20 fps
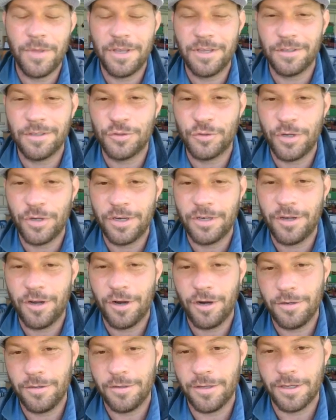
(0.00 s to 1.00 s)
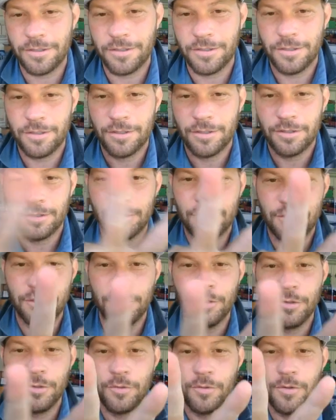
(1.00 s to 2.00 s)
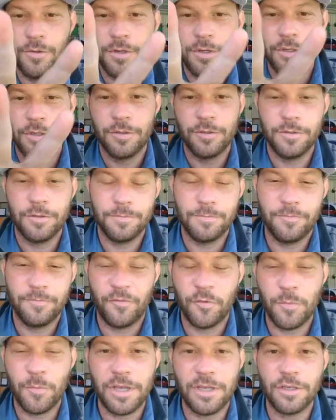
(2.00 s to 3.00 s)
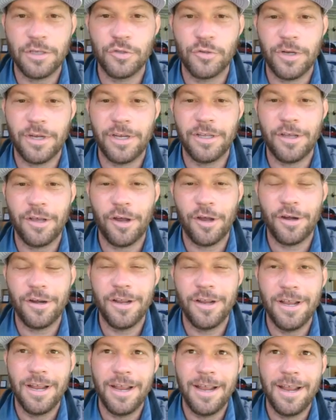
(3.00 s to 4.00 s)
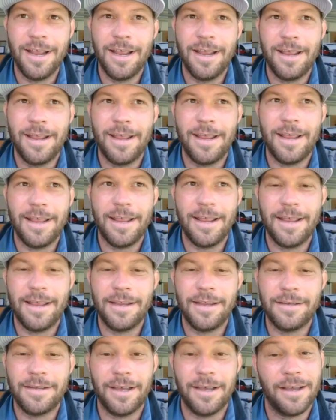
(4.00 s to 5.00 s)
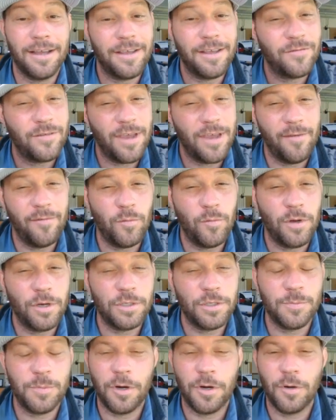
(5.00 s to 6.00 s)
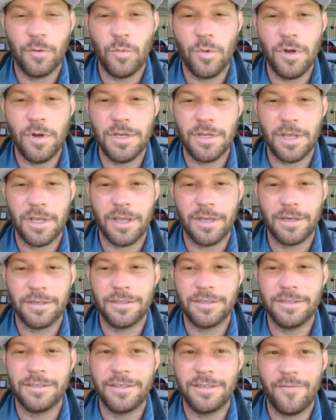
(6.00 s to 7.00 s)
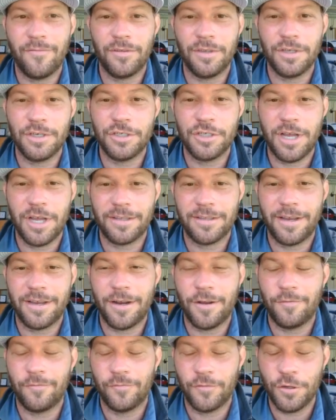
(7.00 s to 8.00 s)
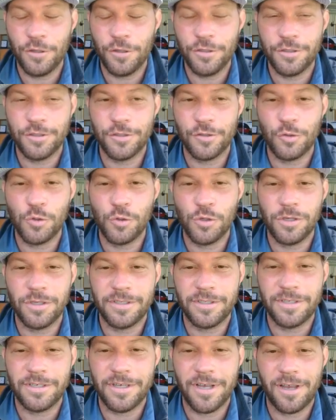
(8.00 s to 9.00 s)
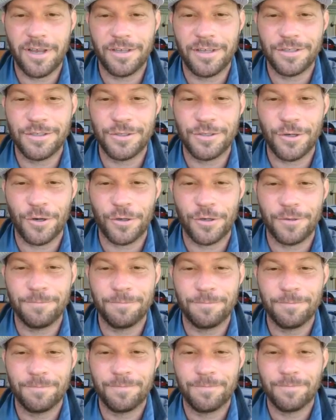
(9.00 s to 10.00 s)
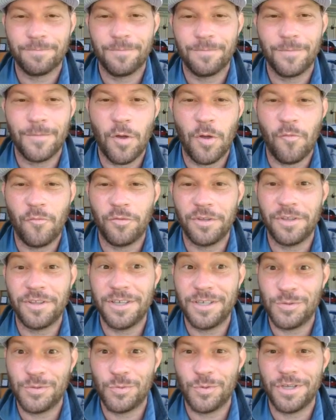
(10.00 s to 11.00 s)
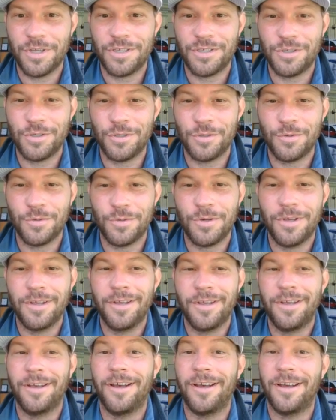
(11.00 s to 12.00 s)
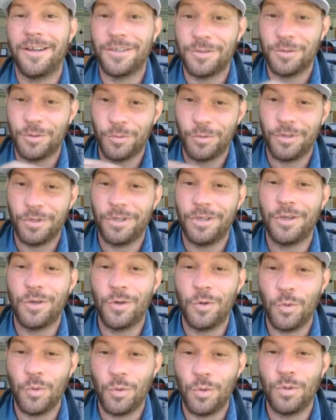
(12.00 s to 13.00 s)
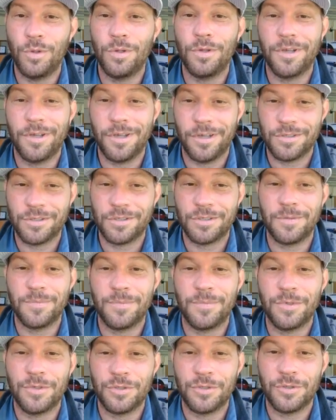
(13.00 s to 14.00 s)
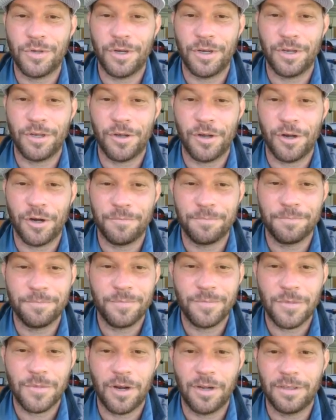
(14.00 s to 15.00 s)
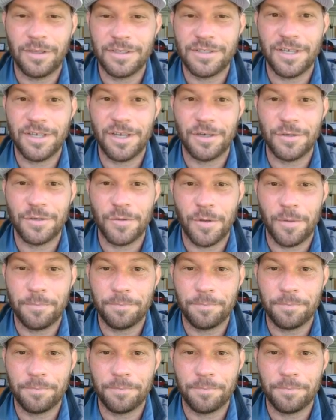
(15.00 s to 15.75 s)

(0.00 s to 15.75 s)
making a trade card. That's two for making a trading card. And uh, if you haven't watched part one yet, definitely check that out first so you can see how to get started. Hopefully, this will get you uh, to a really cool custom trading card. All right, let's see how to do